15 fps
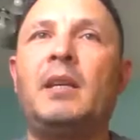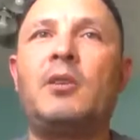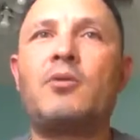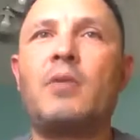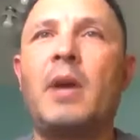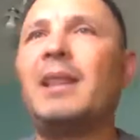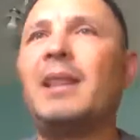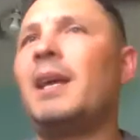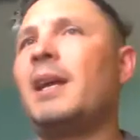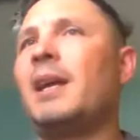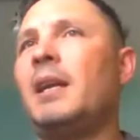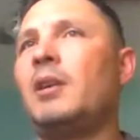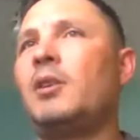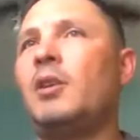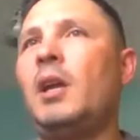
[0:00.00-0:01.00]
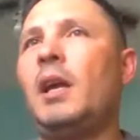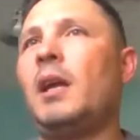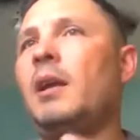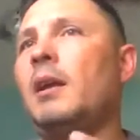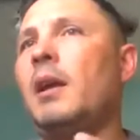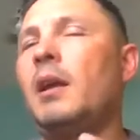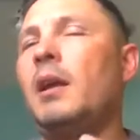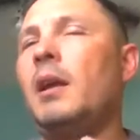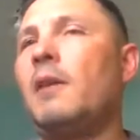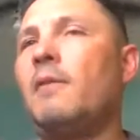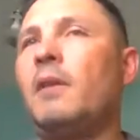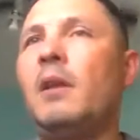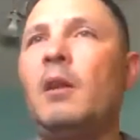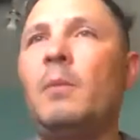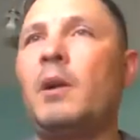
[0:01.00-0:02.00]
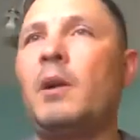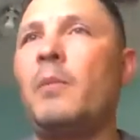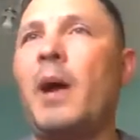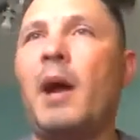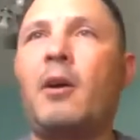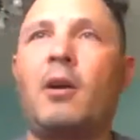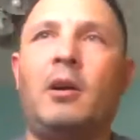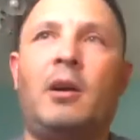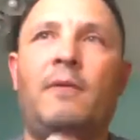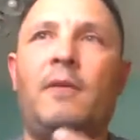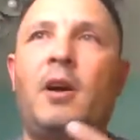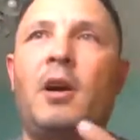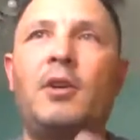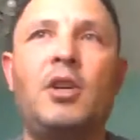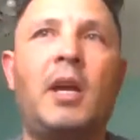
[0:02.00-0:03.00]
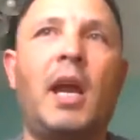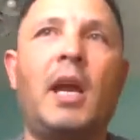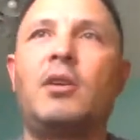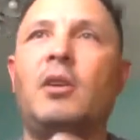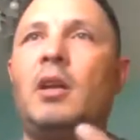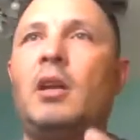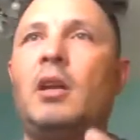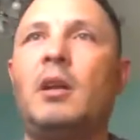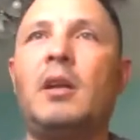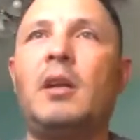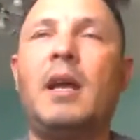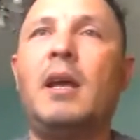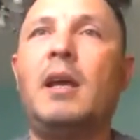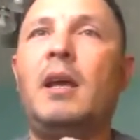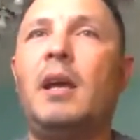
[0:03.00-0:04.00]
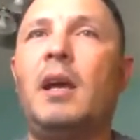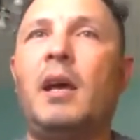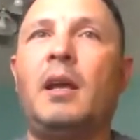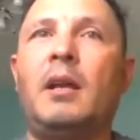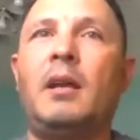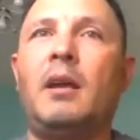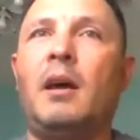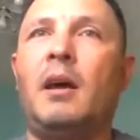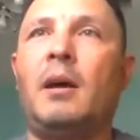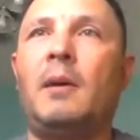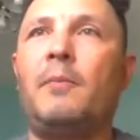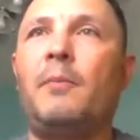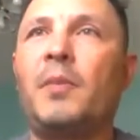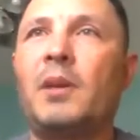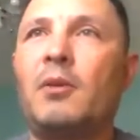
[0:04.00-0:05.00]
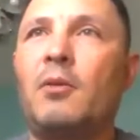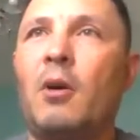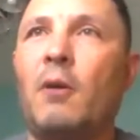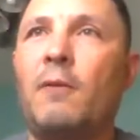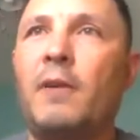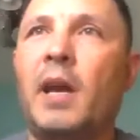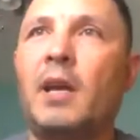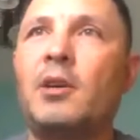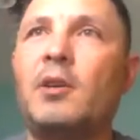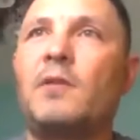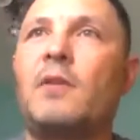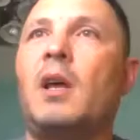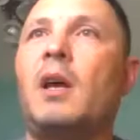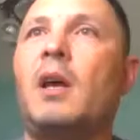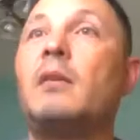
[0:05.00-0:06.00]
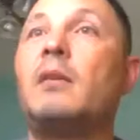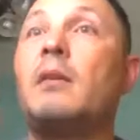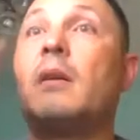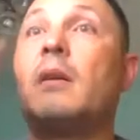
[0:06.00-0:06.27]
strength and conditioning, and give a little bit of background of your education and qualifications for that?